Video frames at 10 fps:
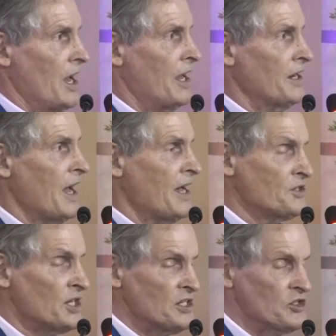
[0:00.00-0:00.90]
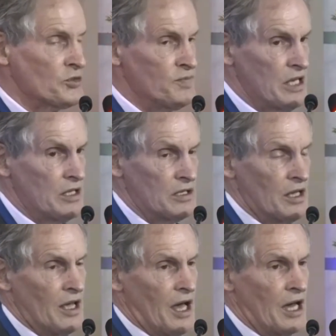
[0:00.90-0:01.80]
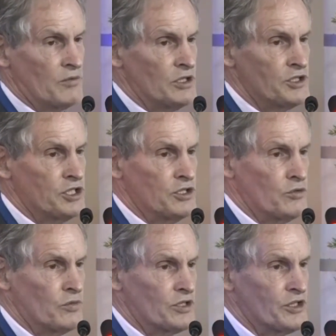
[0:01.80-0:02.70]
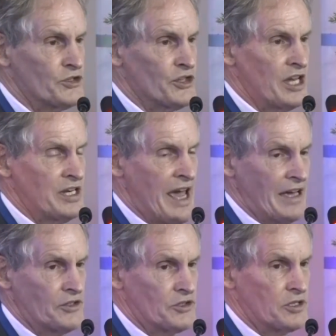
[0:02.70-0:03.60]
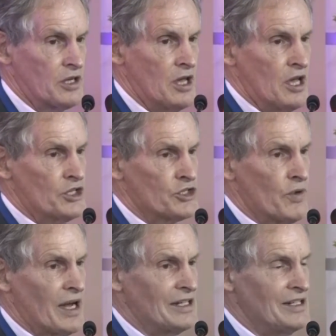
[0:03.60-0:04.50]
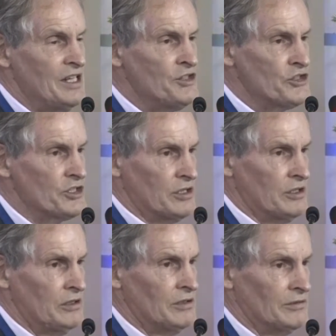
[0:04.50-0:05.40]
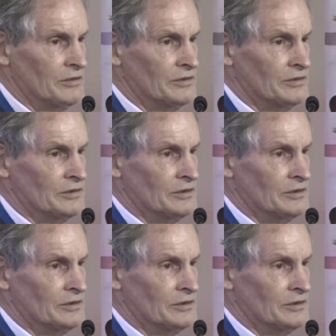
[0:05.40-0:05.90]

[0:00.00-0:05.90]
And as I speak, I want to know what to say next. So I listen